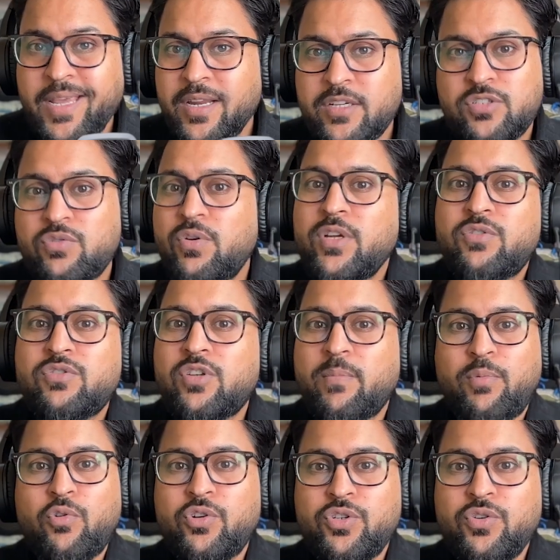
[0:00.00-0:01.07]
It's going to
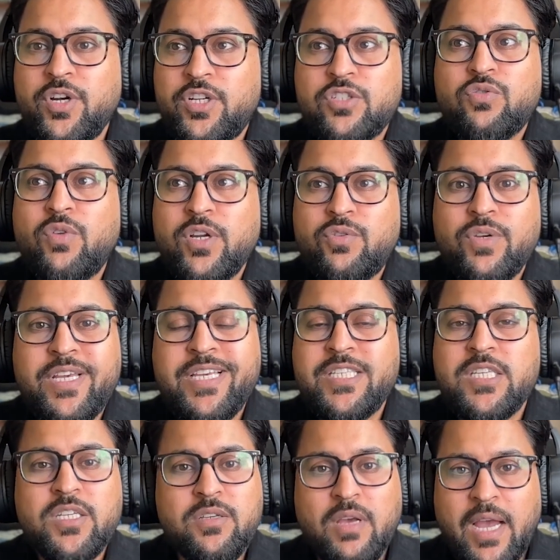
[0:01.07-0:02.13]
support you, it is going to
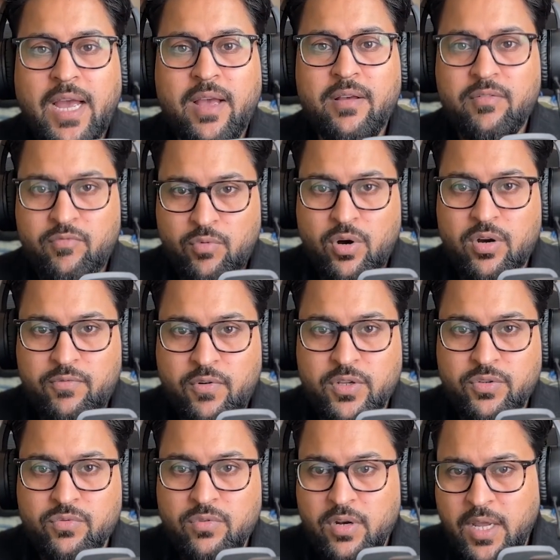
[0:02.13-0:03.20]
easy work for
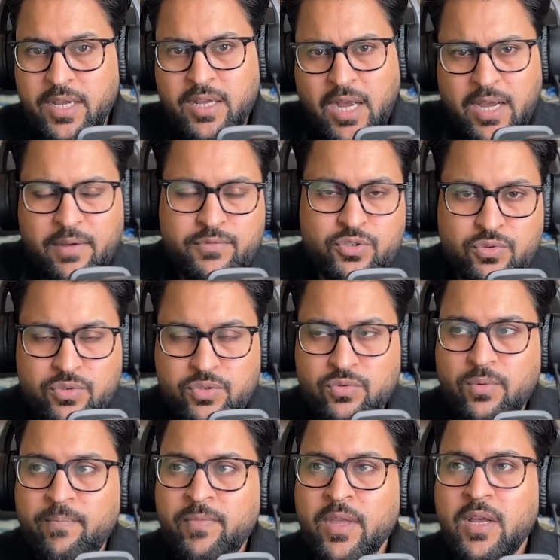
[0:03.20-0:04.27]
you, like I have shown you.